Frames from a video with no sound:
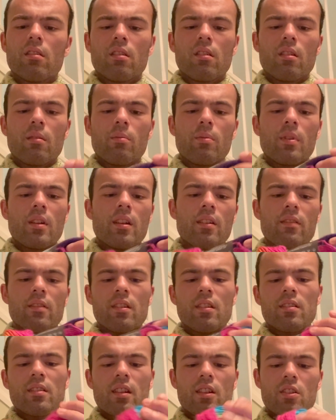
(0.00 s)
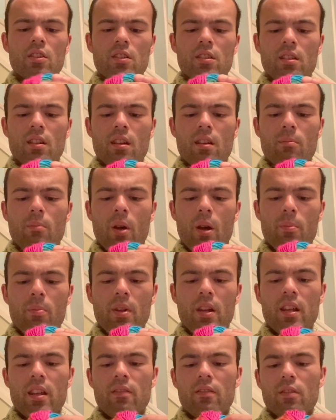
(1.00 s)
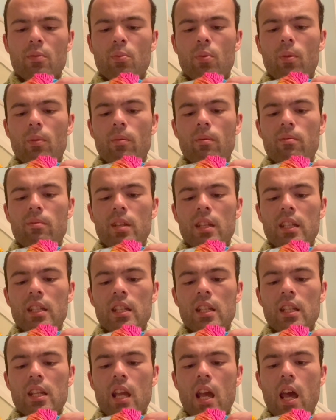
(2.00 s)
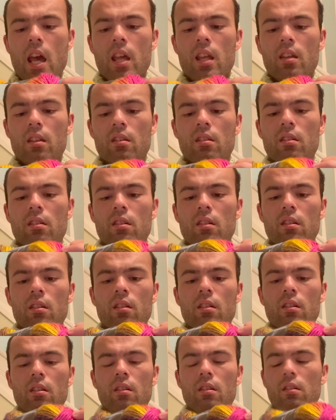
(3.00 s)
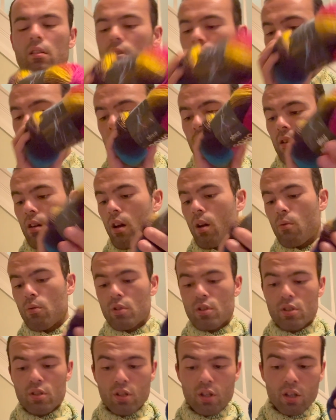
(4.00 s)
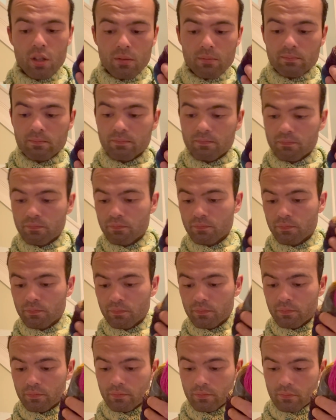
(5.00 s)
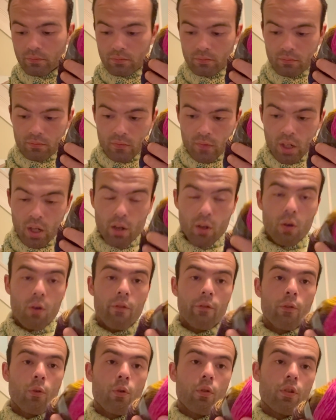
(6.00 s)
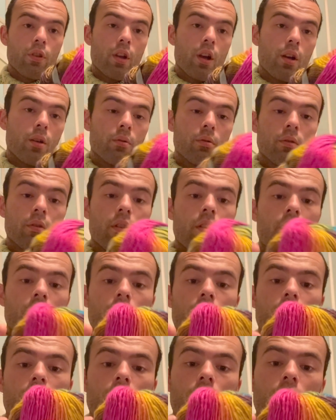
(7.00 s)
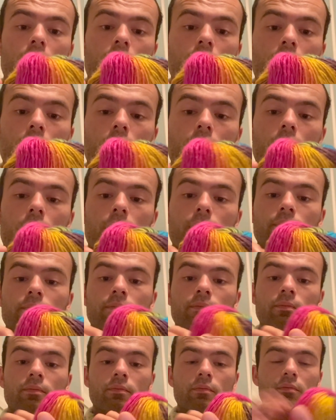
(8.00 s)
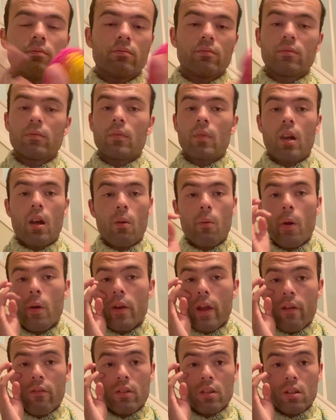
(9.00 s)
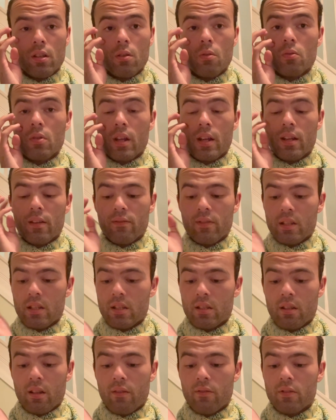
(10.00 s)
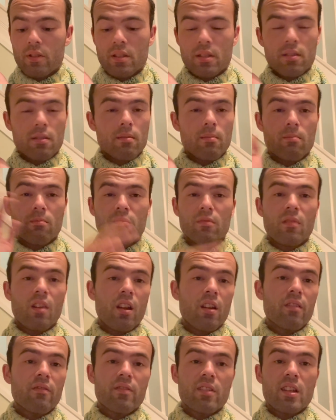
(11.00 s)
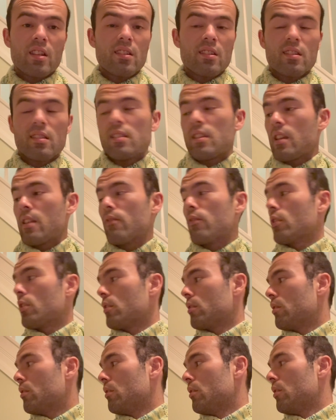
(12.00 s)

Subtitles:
I believe it doesn't actually say it, but I believe it's probably DK. I would assume. I've got 4 of those. I won't ever use any of this stuff because none of this is even.